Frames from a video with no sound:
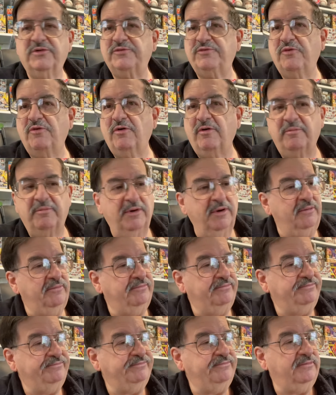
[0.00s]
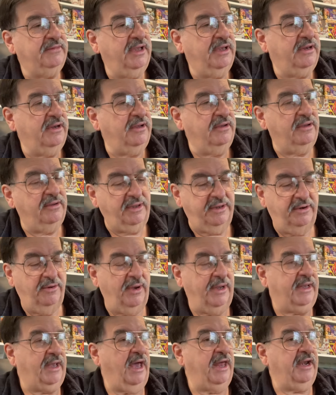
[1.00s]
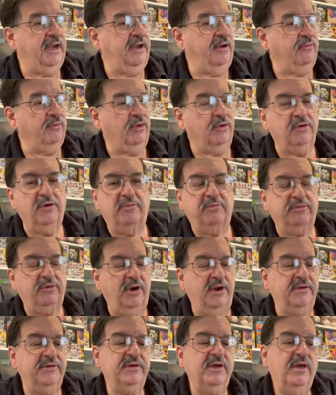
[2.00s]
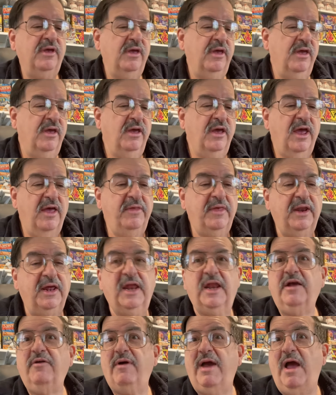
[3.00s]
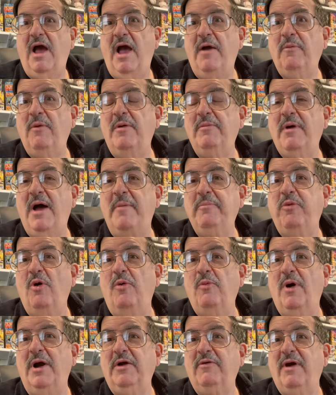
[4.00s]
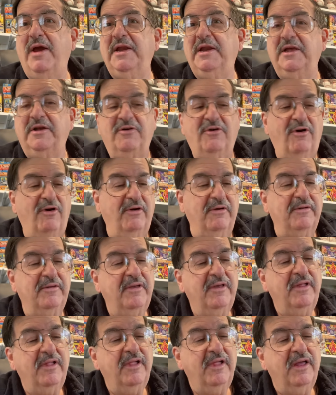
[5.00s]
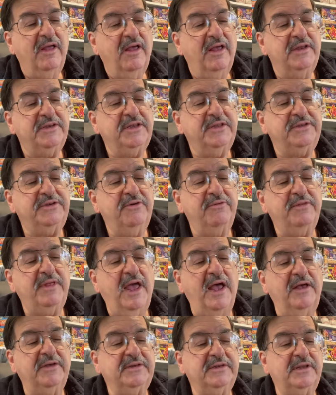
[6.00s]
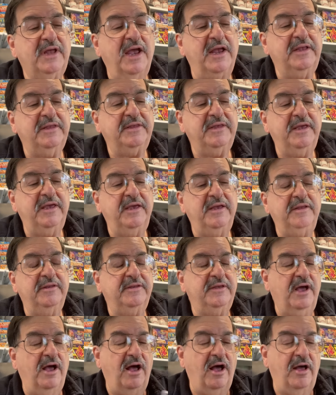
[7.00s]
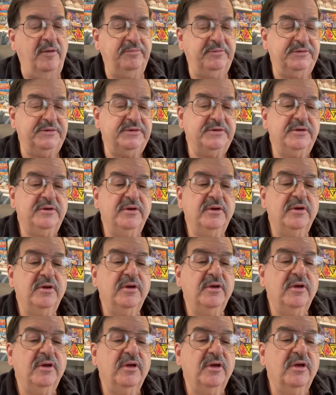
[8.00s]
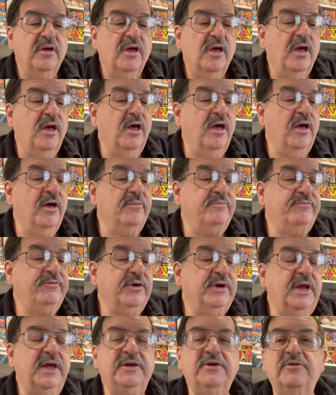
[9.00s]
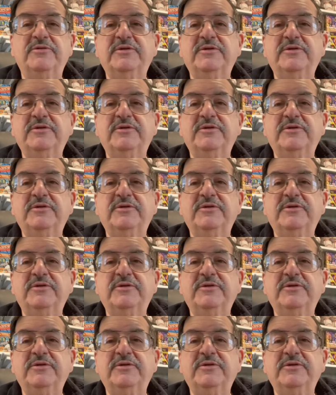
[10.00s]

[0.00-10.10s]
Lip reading: for, but you know, I know I got it at a real good price. And then I got a great, I bought one graded card. It's a 2019 Topps Fernando